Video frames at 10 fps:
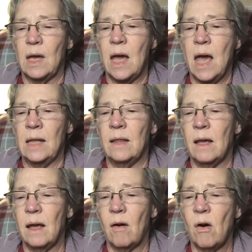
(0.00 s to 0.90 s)
and
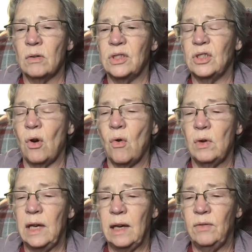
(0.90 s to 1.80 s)
also
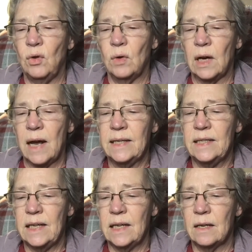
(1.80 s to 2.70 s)
give you an
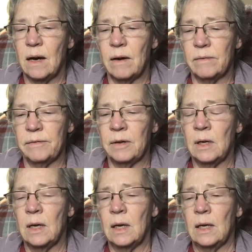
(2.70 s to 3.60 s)
idea of
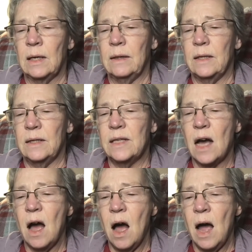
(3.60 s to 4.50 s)
the
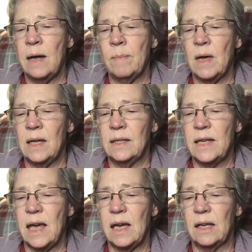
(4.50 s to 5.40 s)
time it
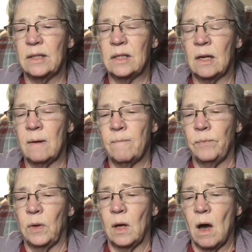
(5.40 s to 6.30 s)
takes
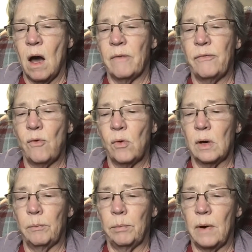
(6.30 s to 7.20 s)

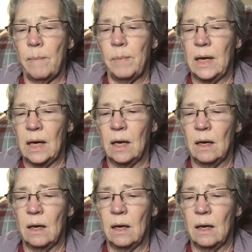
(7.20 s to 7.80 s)
for prepping